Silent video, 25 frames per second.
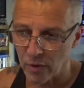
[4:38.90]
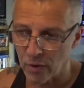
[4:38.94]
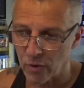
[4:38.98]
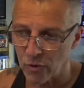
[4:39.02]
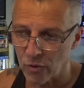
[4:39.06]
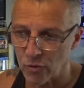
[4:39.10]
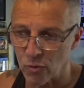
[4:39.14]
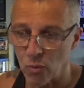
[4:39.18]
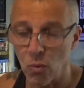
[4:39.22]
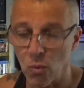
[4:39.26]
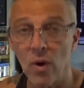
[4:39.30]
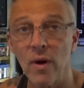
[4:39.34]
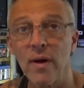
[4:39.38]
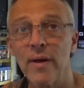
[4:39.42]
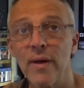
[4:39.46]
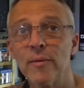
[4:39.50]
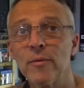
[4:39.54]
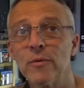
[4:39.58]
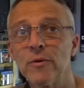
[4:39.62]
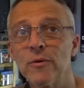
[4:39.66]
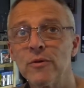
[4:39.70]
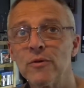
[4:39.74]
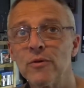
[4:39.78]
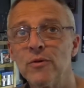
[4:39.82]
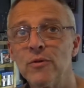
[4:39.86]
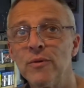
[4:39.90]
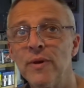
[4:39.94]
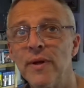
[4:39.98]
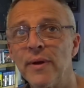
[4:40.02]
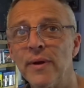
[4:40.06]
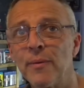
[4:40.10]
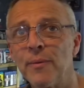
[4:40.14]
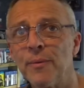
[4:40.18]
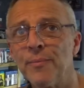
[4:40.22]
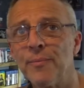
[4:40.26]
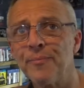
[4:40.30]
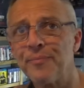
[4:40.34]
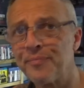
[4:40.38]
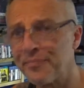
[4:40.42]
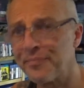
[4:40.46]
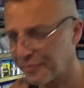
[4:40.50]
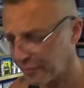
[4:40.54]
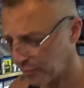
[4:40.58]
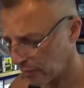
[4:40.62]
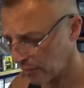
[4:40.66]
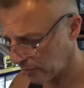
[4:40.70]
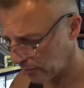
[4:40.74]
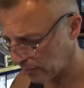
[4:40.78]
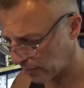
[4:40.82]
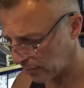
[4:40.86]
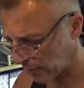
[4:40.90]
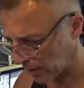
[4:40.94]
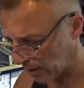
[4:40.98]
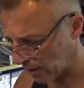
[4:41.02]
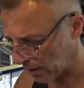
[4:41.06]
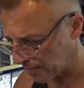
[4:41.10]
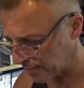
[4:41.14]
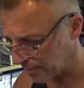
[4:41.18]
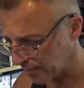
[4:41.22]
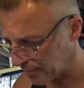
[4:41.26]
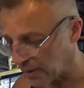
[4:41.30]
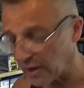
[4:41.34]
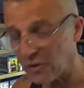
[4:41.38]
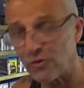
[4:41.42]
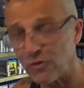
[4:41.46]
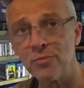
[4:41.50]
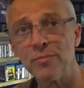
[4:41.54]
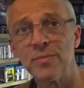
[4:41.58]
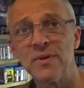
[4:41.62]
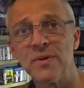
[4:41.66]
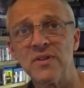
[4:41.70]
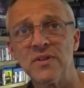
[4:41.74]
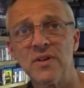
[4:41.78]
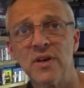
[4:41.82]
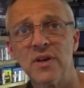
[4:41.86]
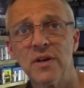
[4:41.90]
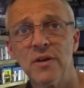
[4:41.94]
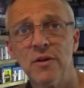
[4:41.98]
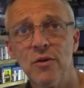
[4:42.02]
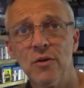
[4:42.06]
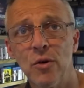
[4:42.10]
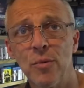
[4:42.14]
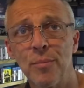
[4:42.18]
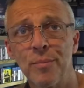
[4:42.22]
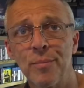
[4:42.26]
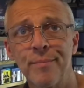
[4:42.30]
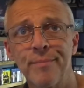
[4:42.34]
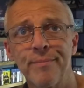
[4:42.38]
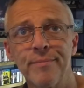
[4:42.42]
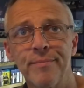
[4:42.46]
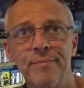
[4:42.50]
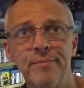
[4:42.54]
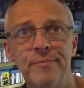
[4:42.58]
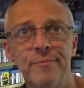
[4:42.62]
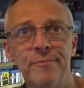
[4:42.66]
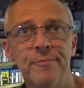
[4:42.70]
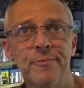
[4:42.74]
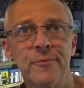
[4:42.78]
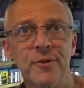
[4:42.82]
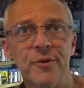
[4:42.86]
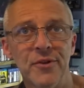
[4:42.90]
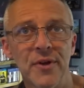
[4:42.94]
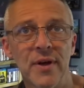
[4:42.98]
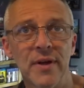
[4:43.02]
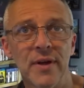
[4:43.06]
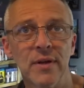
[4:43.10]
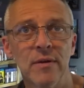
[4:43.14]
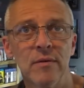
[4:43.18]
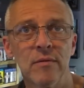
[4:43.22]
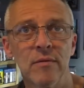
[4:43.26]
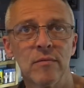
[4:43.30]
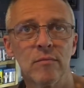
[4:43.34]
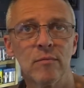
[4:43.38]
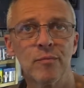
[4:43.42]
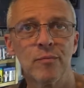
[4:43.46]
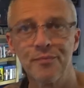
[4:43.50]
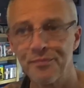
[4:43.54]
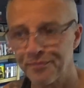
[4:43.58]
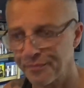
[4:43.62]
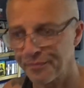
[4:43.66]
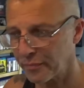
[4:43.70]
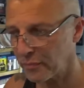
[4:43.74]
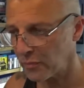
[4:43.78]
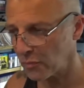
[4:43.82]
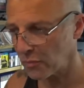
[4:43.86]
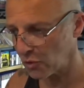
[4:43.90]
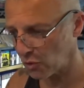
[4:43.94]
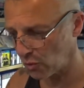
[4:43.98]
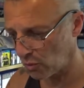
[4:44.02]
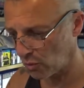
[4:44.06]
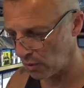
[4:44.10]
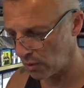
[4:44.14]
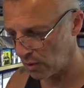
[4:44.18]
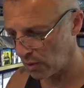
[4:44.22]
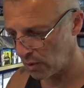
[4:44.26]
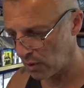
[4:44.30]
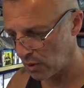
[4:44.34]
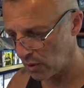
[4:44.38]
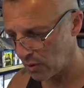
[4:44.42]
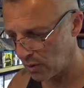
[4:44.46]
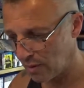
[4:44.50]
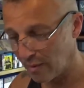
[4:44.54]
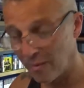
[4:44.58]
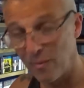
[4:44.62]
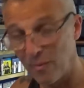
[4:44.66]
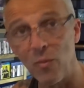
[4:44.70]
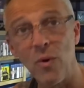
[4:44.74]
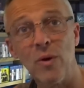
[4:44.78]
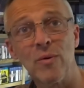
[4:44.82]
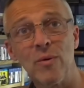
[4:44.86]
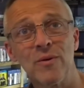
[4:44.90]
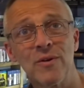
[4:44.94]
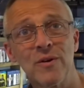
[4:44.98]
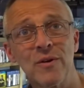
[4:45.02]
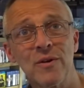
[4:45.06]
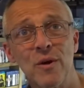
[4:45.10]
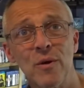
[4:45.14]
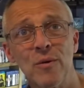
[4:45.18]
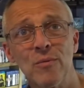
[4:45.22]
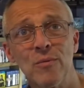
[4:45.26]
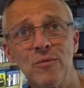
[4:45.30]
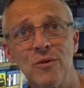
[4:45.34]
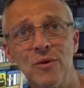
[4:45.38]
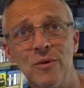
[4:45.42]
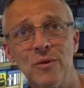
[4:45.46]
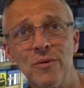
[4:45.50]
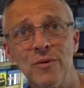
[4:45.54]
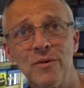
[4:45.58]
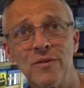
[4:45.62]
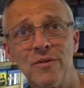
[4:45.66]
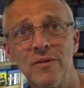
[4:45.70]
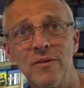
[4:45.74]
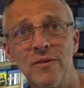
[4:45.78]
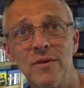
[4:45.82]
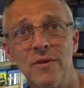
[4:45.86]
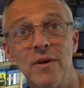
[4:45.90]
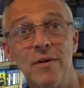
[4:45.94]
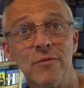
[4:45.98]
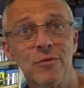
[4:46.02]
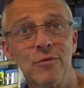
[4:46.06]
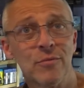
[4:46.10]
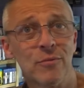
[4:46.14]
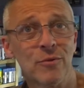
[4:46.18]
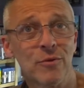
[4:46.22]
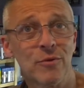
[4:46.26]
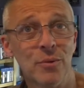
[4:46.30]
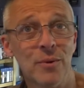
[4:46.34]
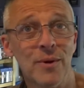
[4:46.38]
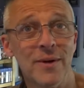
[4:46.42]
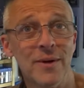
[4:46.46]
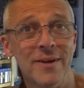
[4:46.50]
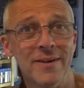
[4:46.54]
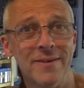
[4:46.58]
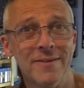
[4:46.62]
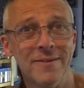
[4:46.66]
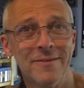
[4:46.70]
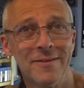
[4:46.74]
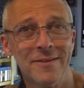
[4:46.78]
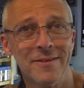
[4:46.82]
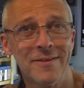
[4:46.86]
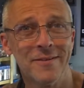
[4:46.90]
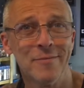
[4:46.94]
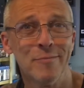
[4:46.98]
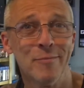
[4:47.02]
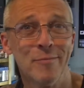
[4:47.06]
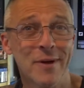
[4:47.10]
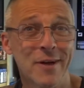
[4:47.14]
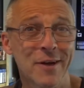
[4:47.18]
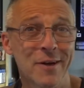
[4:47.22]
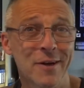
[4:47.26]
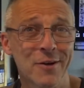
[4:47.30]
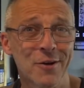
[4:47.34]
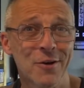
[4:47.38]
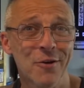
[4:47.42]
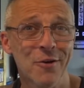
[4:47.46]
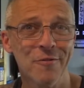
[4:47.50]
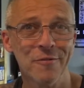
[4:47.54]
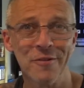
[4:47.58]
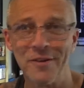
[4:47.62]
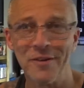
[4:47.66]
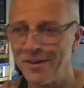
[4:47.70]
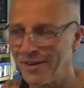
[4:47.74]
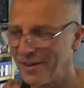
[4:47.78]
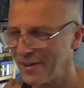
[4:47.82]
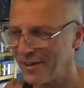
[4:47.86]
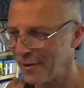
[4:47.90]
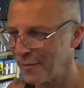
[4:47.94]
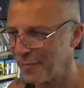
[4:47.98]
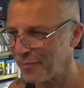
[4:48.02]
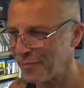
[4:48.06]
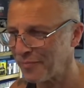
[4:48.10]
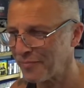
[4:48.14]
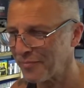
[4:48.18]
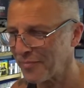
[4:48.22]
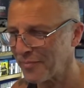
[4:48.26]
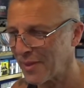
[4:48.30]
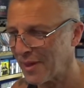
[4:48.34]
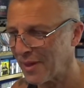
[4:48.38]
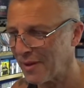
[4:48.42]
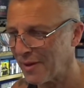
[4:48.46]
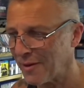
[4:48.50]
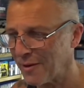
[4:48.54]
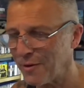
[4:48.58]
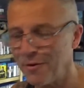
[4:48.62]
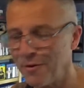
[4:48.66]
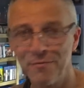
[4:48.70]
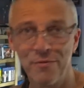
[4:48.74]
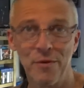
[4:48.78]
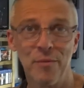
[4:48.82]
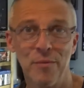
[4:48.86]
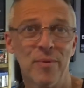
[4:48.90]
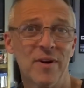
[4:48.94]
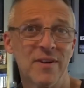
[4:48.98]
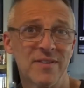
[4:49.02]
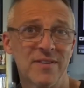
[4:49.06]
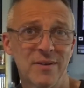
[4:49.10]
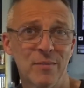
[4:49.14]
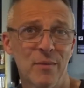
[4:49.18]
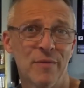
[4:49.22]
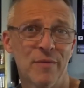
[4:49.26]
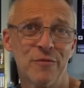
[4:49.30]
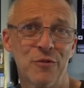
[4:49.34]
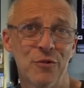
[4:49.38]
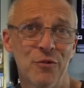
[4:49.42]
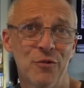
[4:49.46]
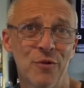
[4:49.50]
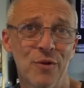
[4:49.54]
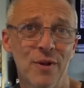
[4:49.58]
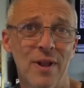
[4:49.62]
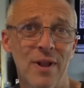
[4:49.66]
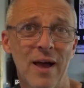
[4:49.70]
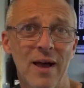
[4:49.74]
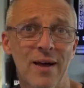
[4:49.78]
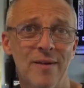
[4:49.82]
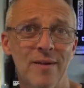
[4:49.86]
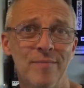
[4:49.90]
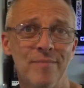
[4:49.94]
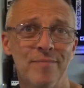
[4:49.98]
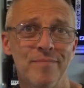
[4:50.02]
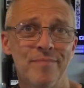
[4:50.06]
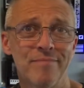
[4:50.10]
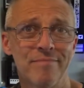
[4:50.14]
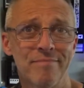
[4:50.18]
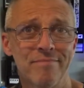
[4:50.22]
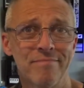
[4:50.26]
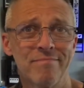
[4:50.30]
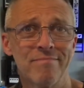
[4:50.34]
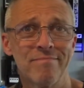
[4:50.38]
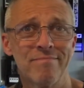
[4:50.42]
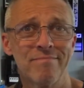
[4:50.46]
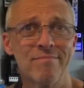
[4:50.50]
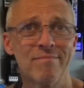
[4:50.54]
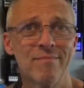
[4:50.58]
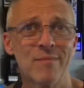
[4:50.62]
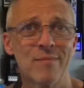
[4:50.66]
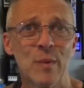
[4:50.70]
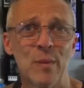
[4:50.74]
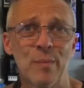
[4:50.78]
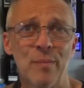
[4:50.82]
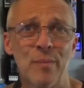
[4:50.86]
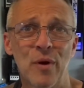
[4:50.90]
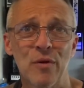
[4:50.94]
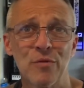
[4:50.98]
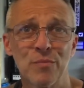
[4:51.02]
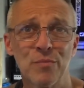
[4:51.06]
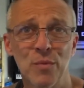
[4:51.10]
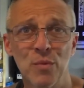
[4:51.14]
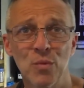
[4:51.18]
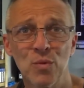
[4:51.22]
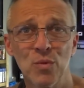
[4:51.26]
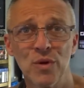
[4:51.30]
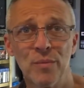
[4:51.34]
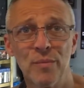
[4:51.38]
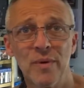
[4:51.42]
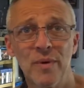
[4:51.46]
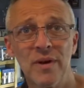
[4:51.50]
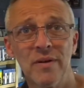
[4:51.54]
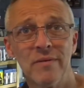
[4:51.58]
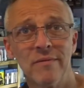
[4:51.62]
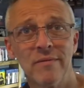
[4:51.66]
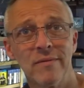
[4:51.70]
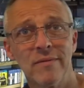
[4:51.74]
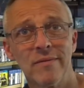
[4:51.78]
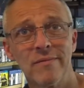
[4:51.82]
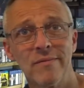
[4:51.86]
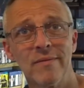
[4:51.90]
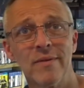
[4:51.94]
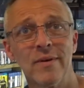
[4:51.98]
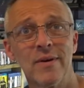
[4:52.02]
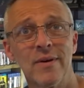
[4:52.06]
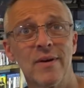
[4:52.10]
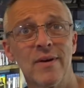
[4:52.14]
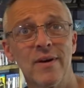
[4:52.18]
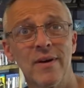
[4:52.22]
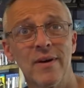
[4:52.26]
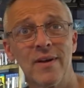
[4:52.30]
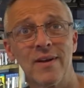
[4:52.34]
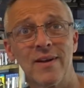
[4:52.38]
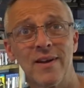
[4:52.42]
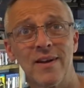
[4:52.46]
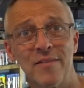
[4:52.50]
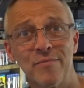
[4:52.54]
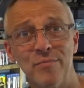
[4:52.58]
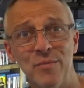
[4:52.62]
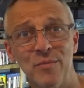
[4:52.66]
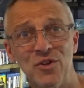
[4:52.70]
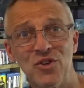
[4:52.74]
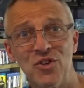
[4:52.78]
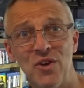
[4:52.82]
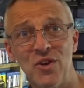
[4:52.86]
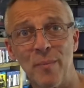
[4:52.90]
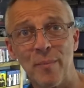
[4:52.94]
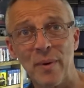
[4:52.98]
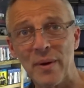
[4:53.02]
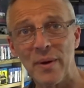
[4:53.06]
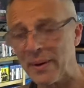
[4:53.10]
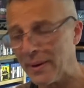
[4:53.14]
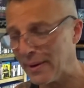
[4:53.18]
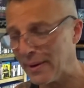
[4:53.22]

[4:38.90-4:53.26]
So what I am going to do now, that should be turning up today. So what I'm going to go and do is have something to eat, make a coffee, and hopefully by the time I've done all that, the postman would have been, and I'll have my chip.